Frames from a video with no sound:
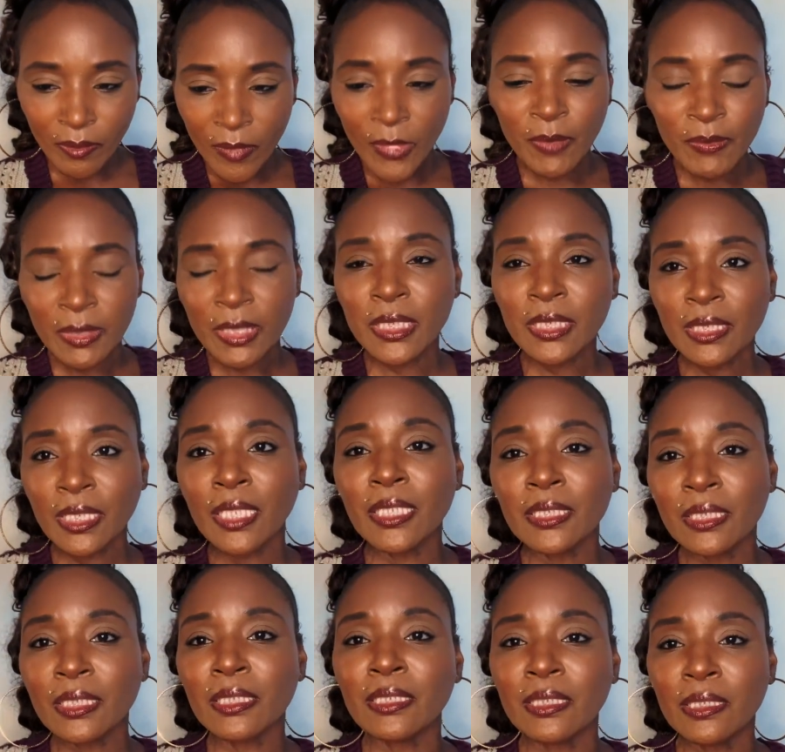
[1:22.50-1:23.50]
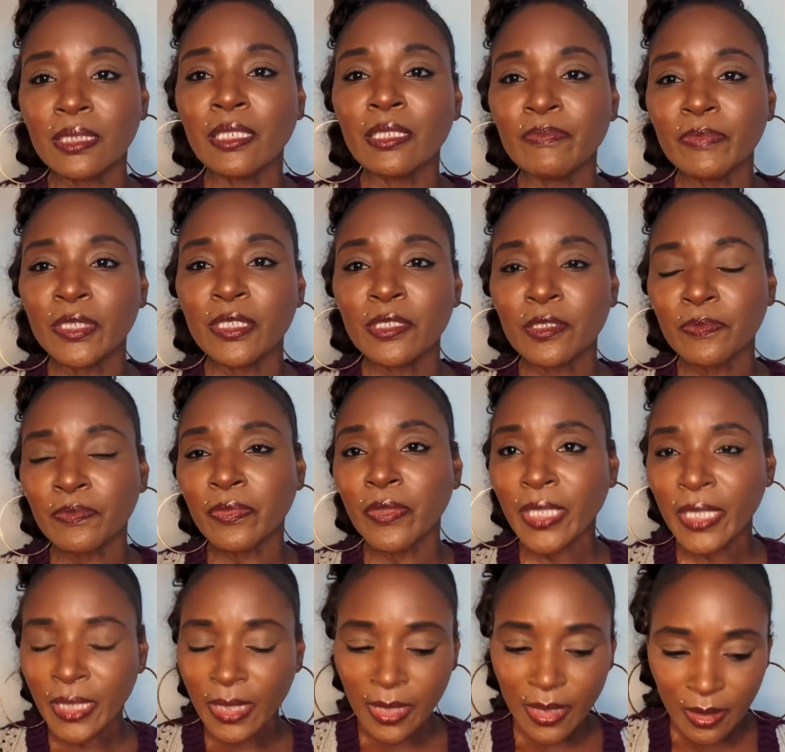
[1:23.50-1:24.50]
i'm gonna shake this up and
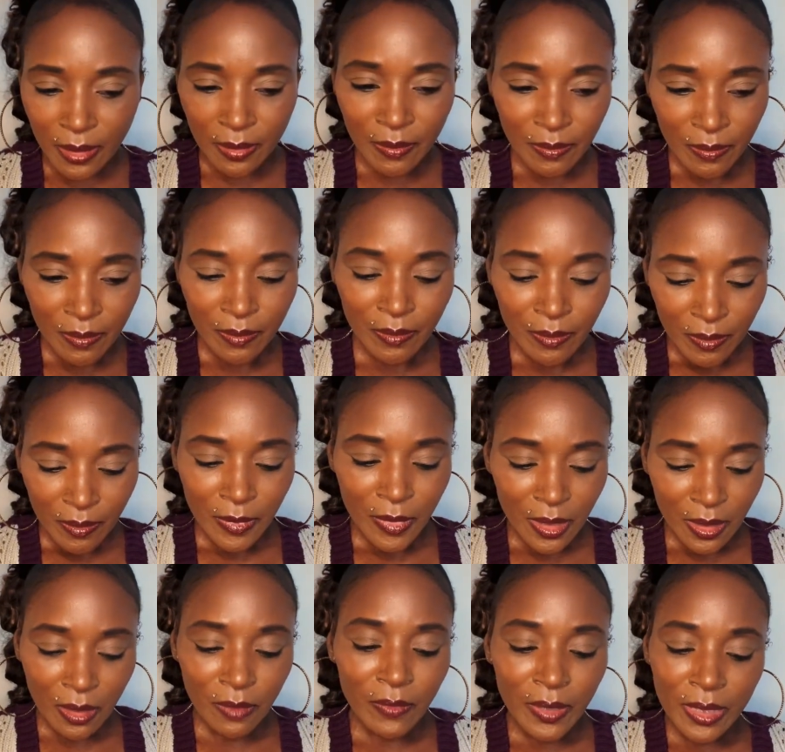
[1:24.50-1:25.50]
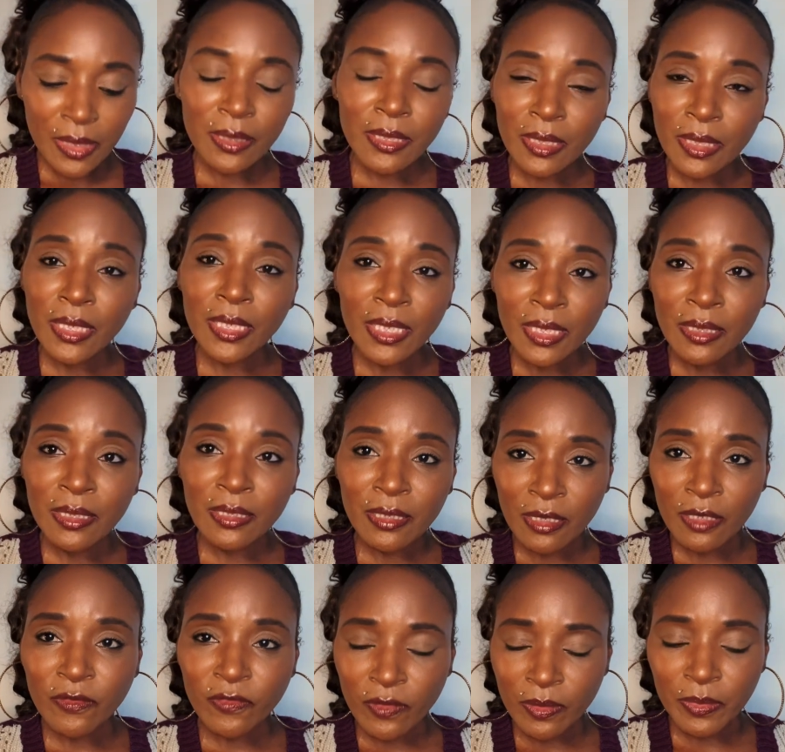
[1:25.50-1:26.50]
spread so once again, this
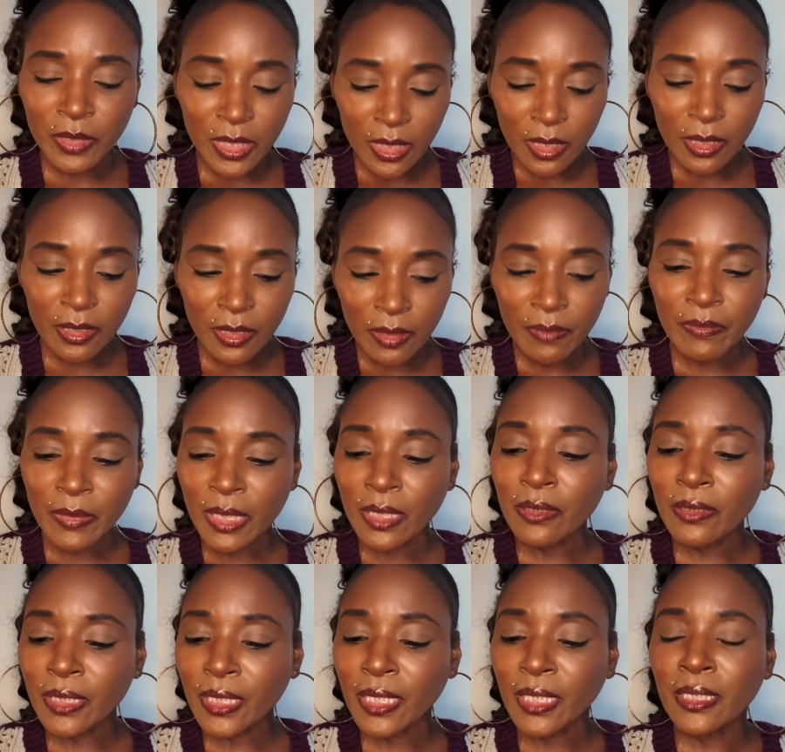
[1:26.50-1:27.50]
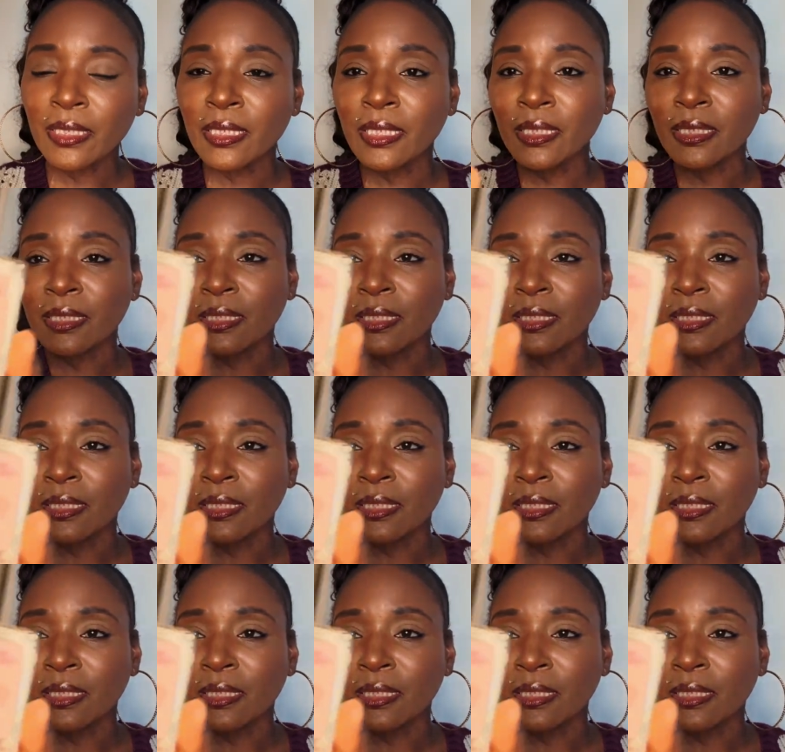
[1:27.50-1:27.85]
is from Sugar Milk and this